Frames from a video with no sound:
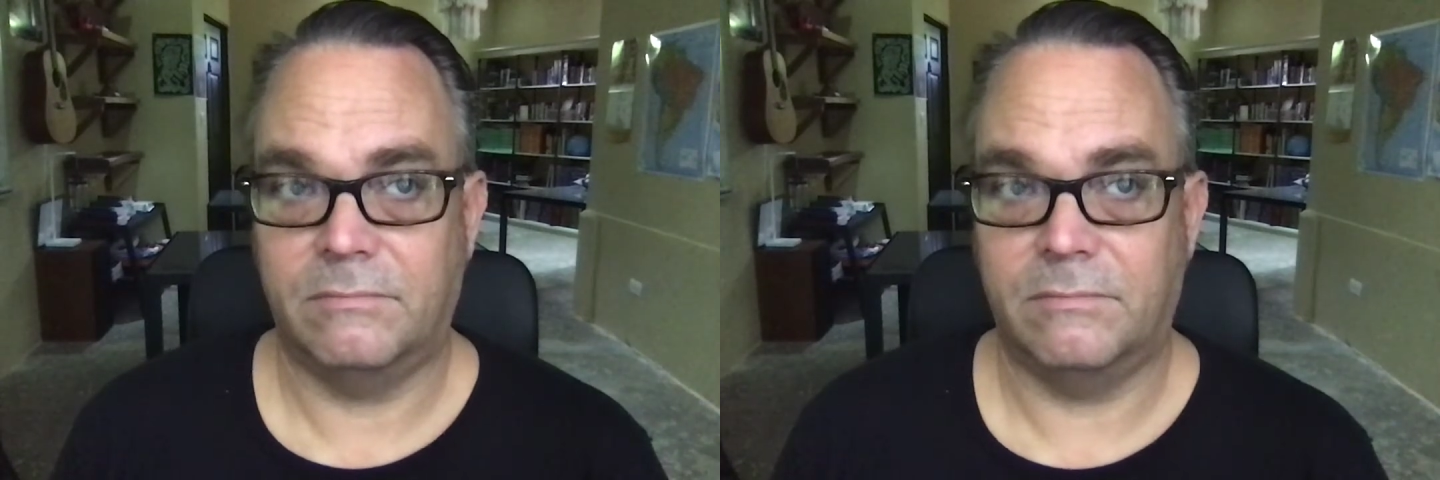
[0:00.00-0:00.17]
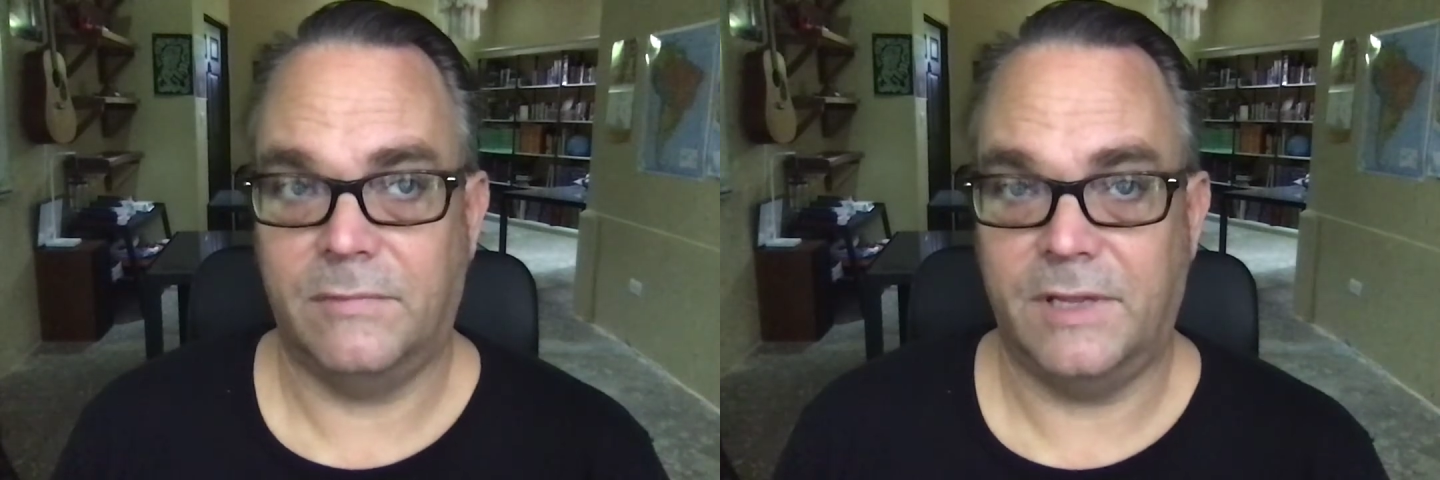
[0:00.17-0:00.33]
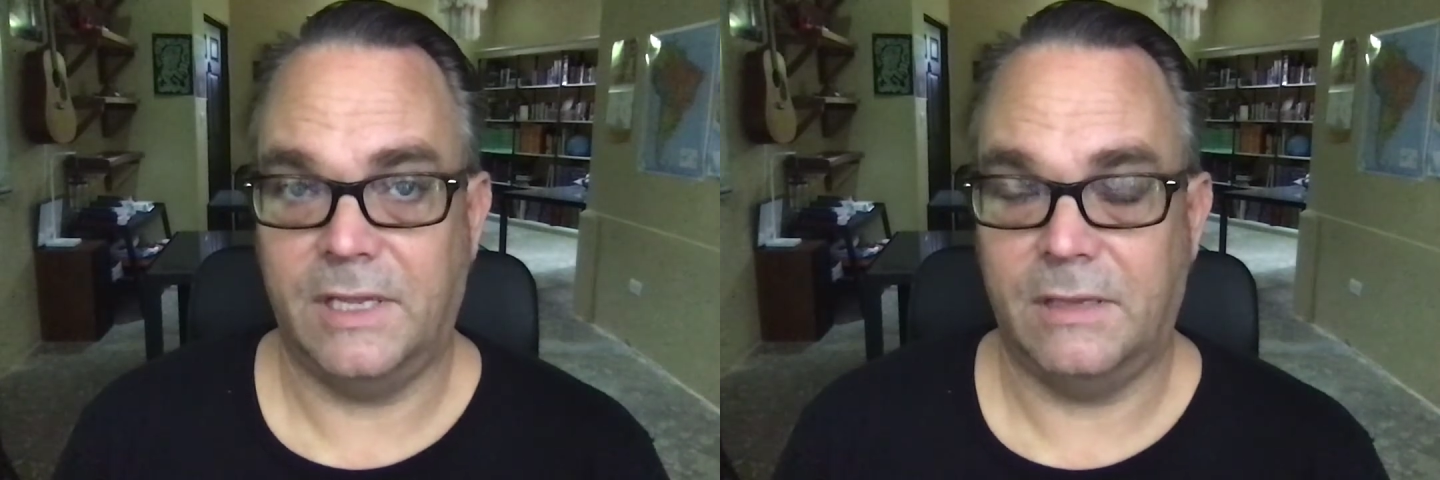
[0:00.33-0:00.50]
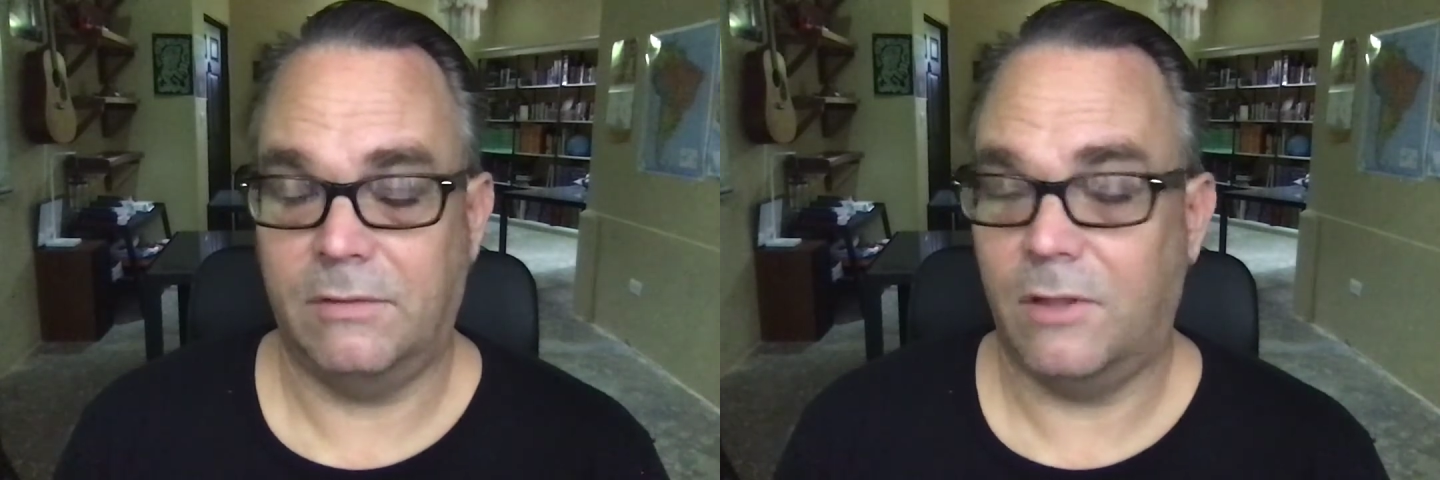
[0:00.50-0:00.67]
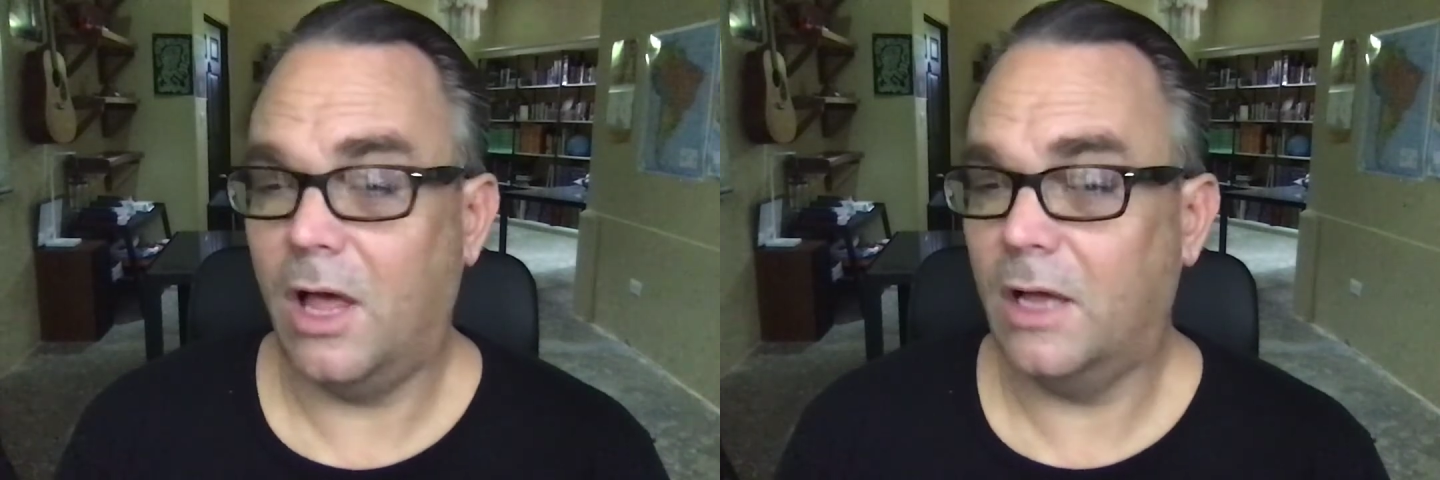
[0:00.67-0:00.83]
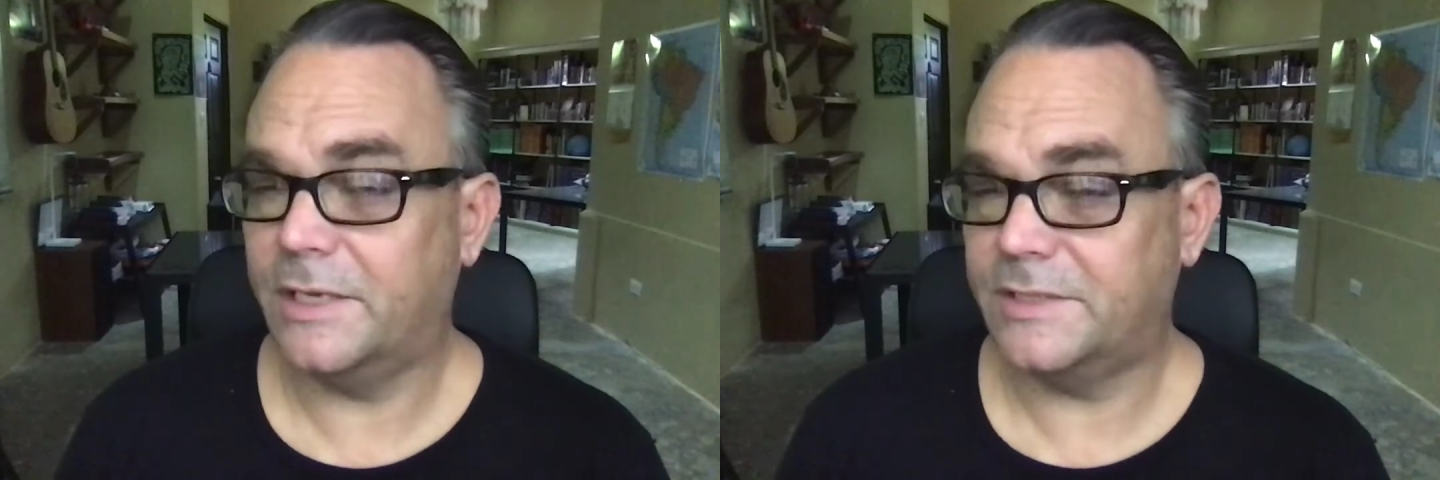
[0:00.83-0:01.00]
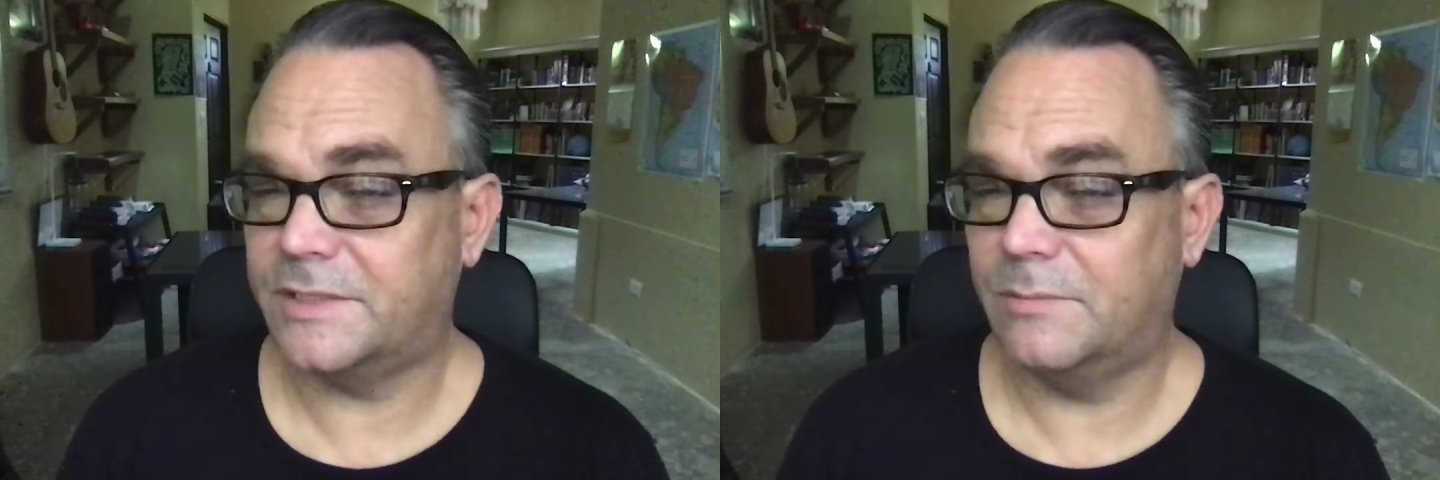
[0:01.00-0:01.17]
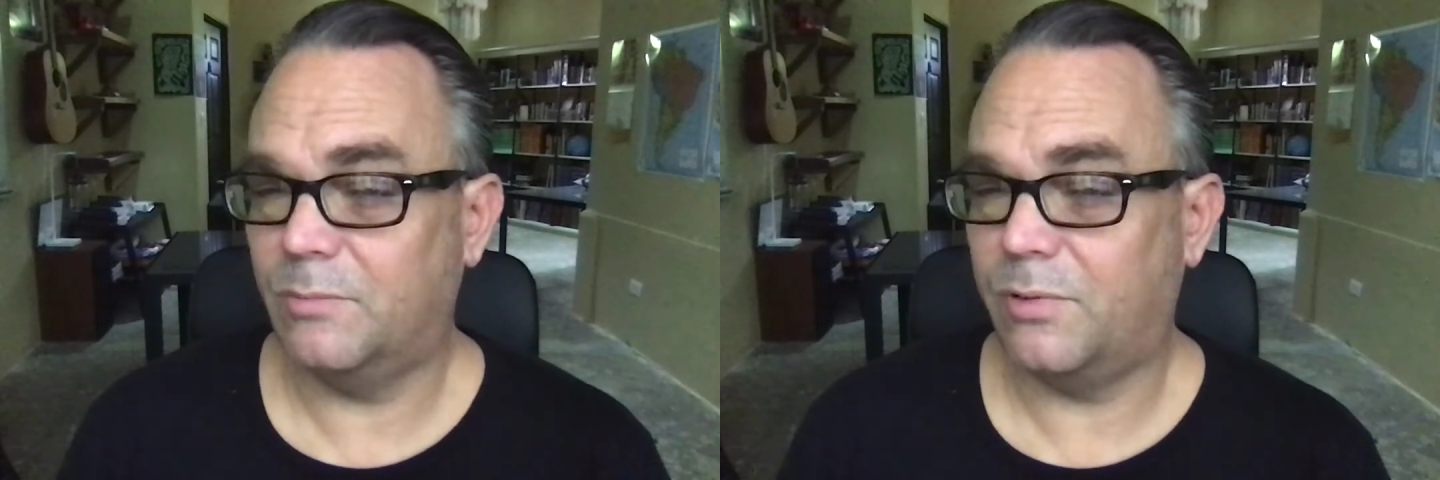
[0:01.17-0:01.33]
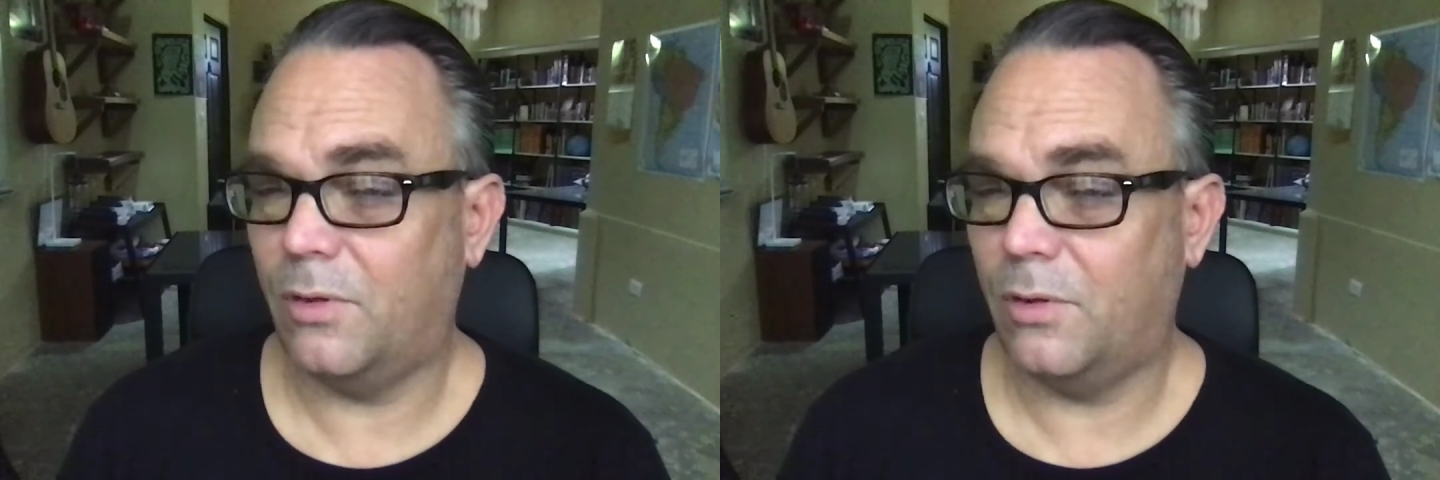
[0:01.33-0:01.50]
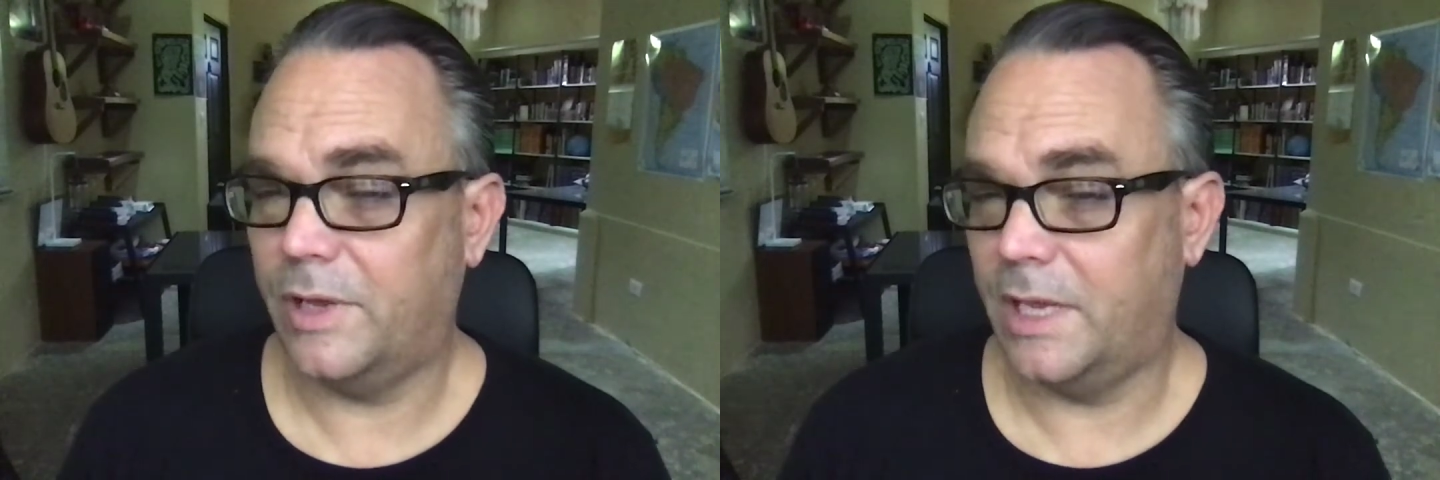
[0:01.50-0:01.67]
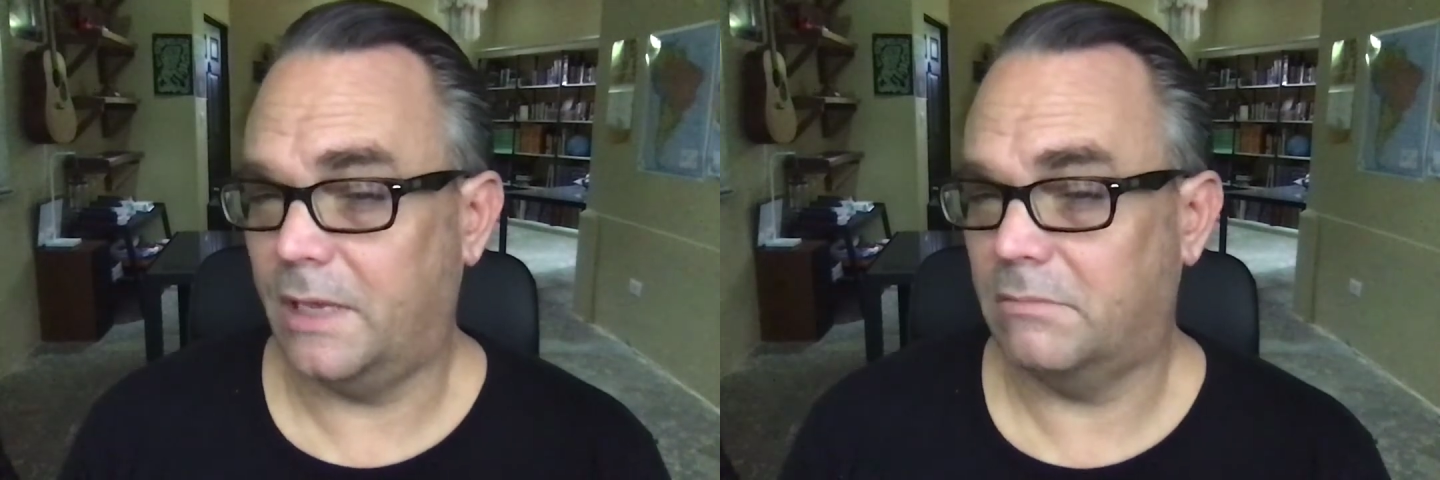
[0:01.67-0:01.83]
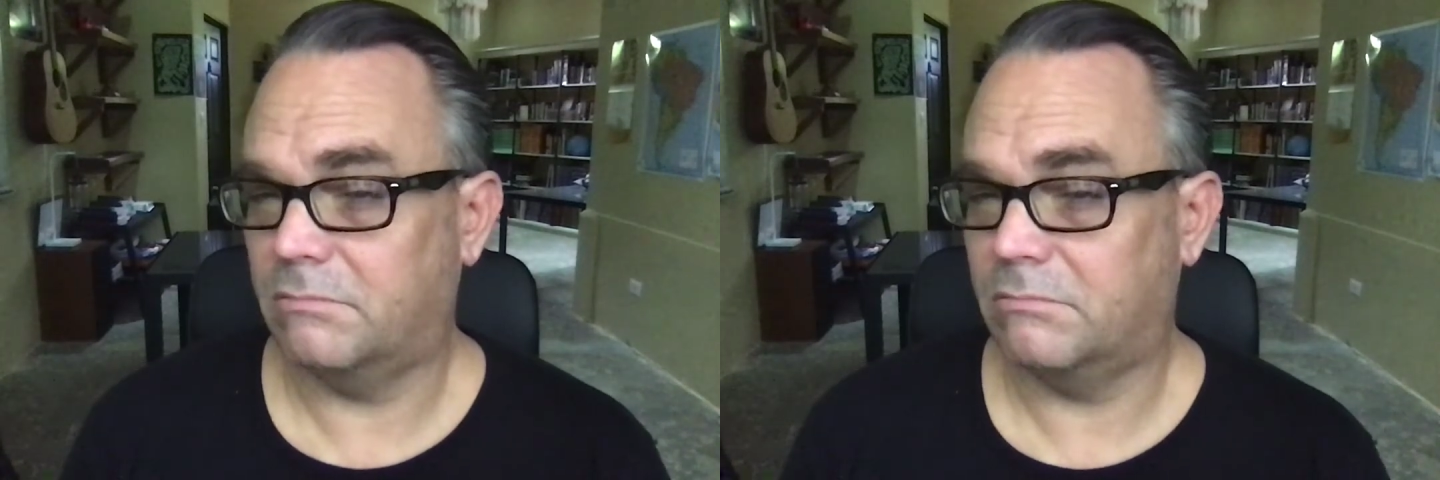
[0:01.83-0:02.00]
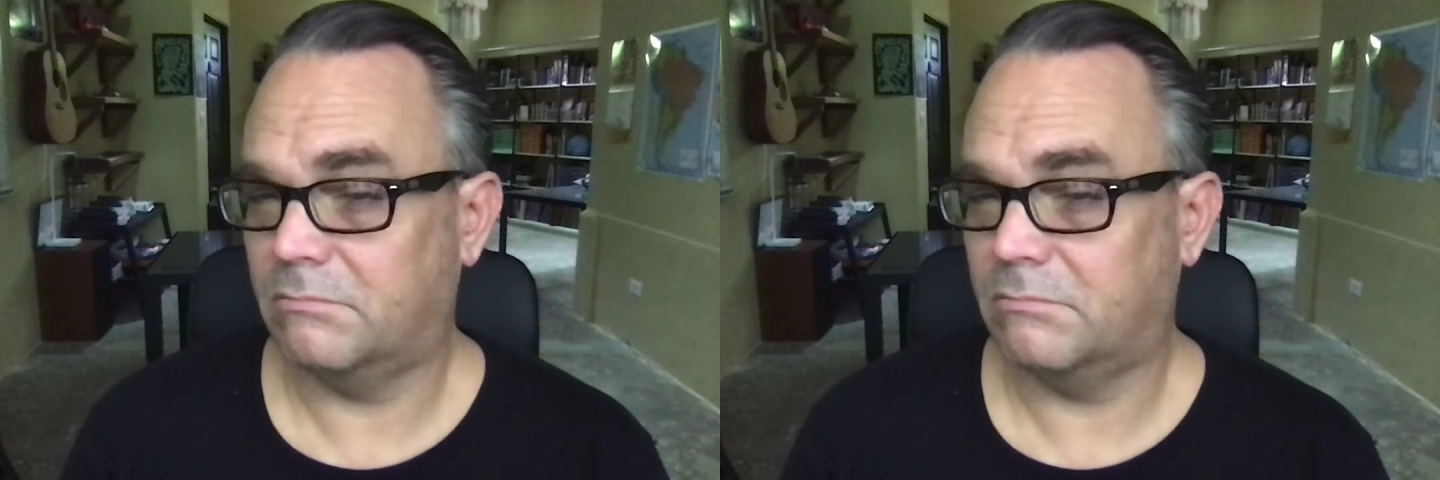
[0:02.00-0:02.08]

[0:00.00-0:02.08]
the longest employee